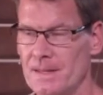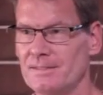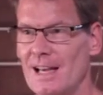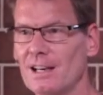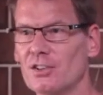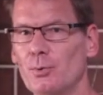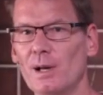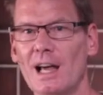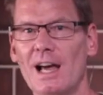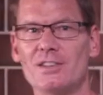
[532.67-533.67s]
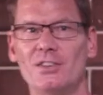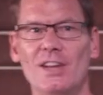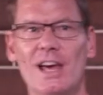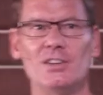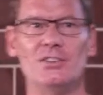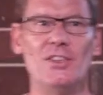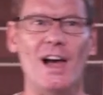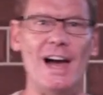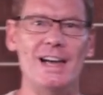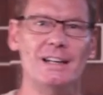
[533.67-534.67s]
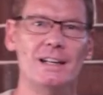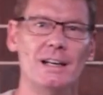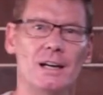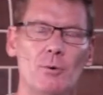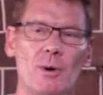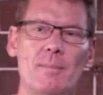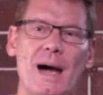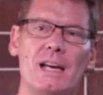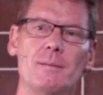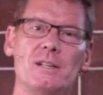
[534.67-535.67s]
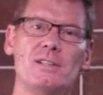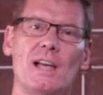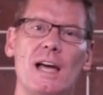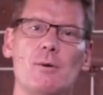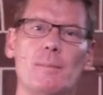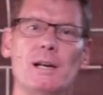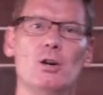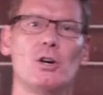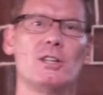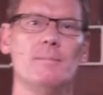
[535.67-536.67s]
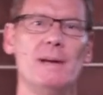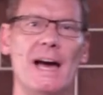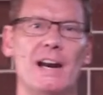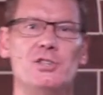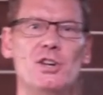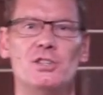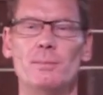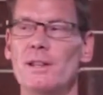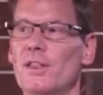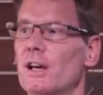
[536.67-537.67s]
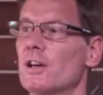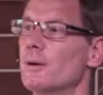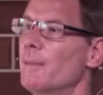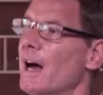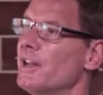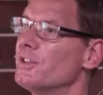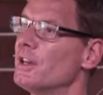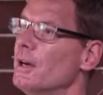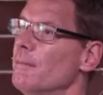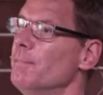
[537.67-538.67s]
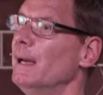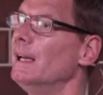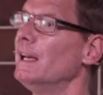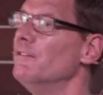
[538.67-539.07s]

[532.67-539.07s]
Dallas Willard says that we make a mistake when we look at the Beatitudes and we think of them as merely